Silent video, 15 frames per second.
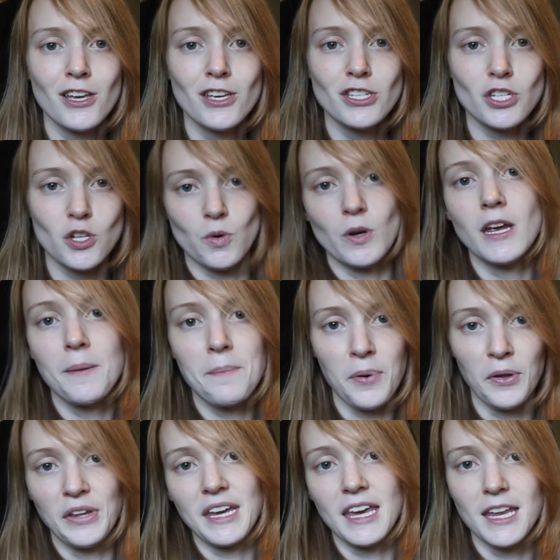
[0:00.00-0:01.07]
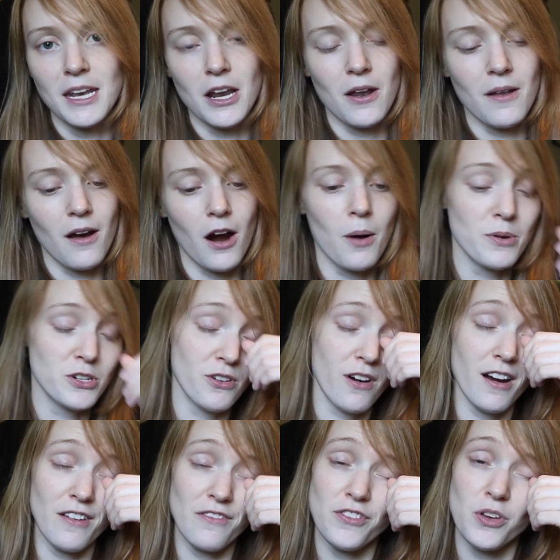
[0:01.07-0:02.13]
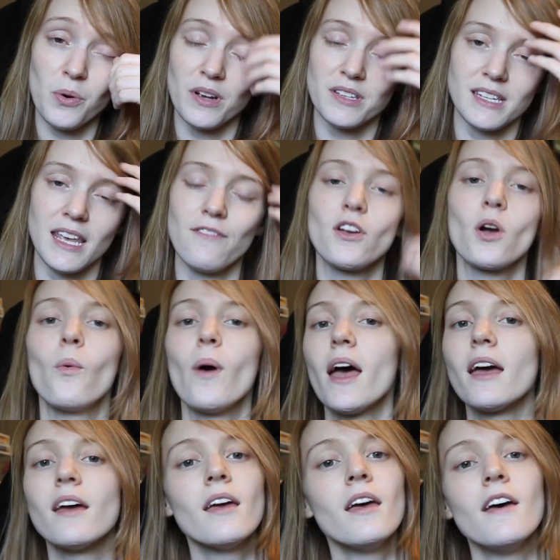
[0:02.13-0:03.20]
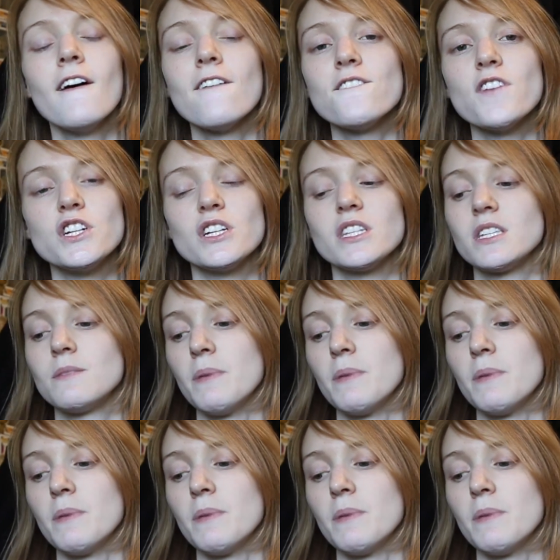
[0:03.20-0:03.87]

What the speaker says: screen pulling in arbitrary viewers giving away fidget